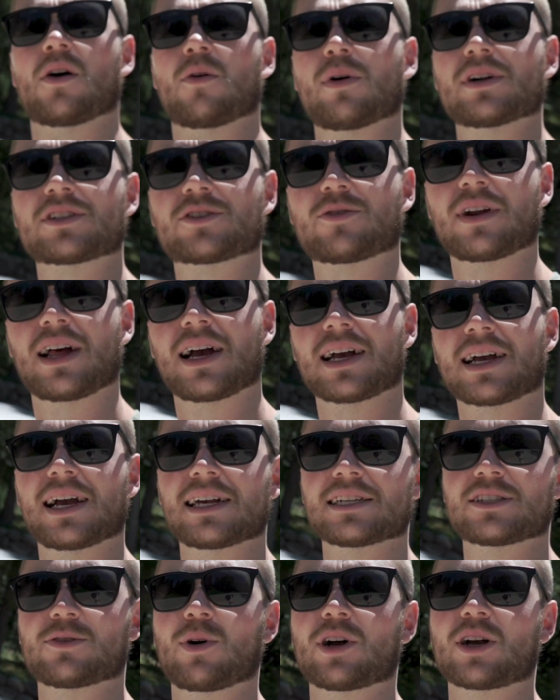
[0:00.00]
What's going on,
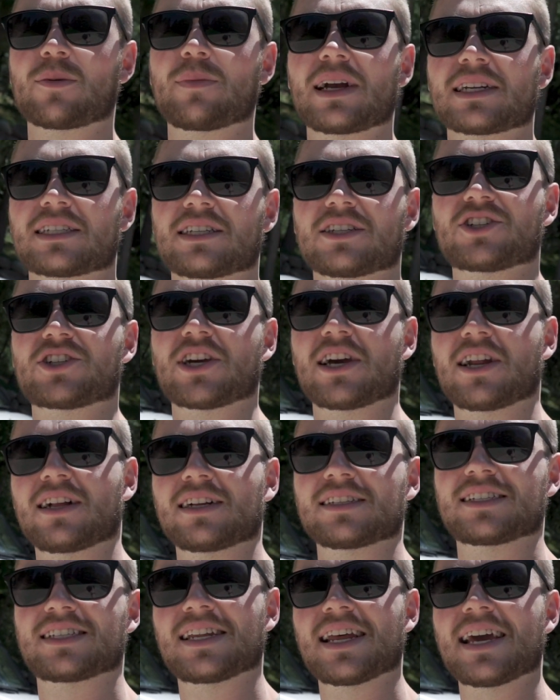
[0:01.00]
guys? Welcome back to the channel,
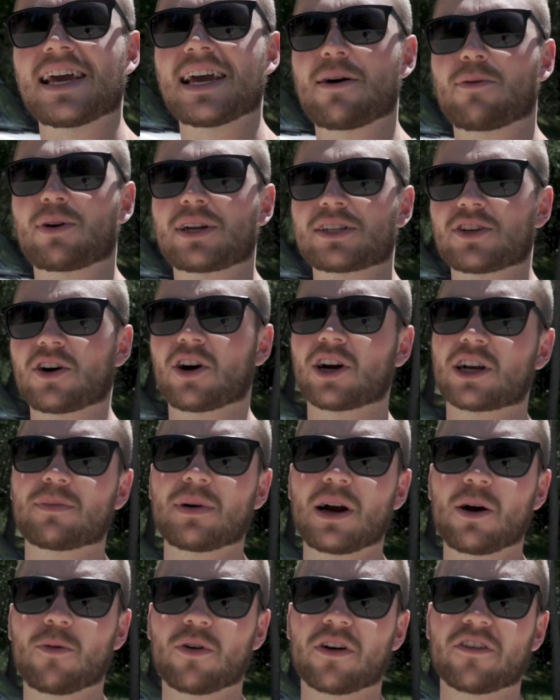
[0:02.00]
and today I want to talk
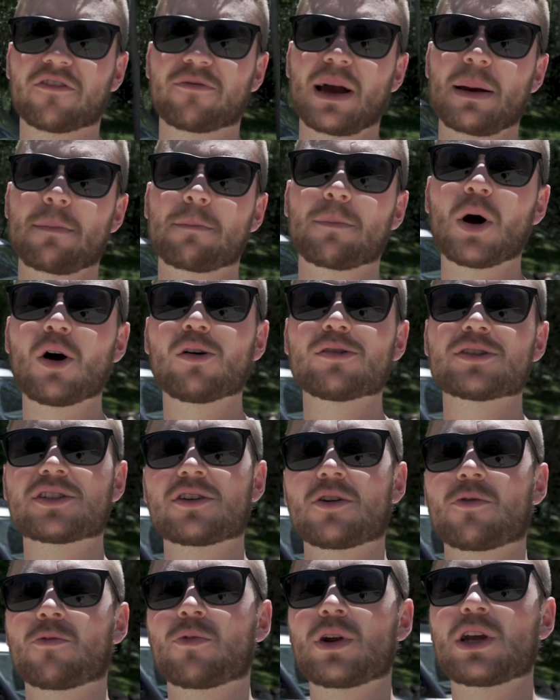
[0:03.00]
about one of my
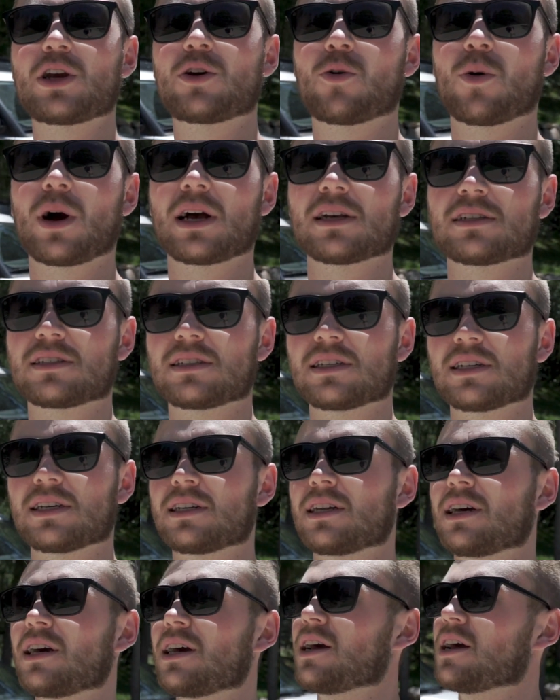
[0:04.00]
most
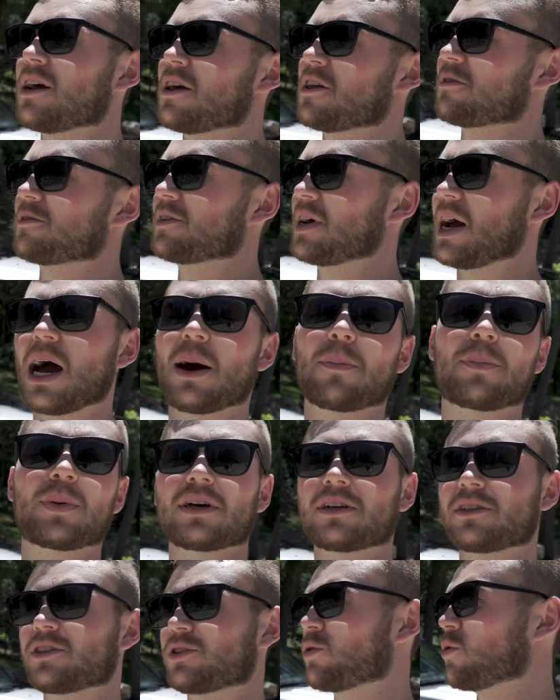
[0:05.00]
requested
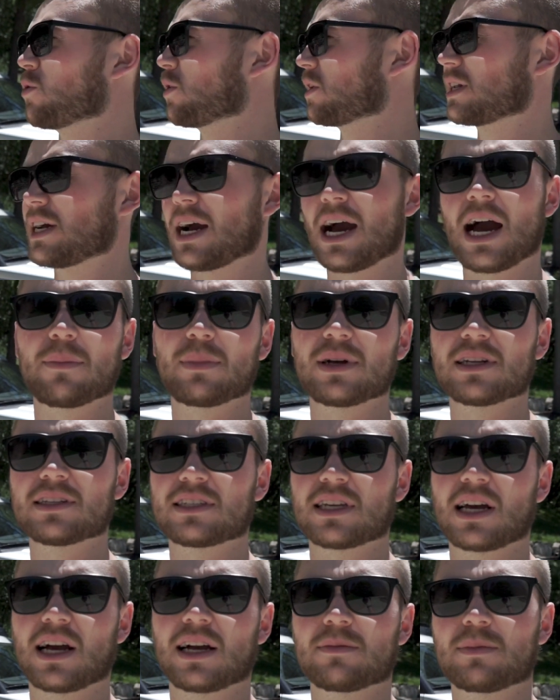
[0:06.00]
topics or comments
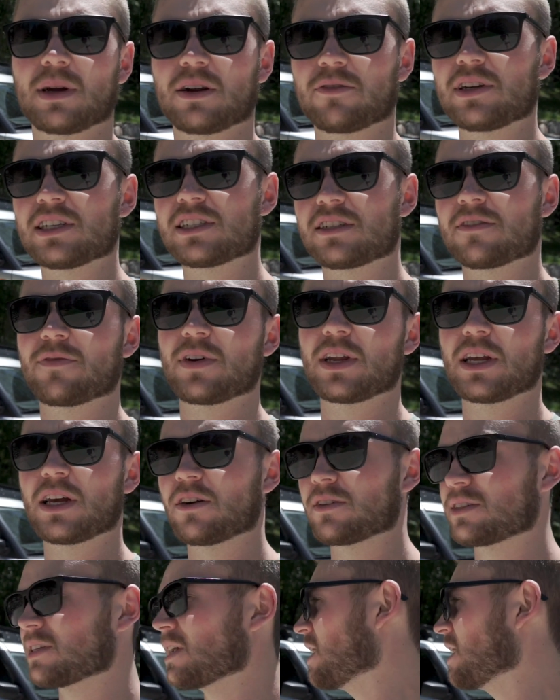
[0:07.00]
on my recent videos,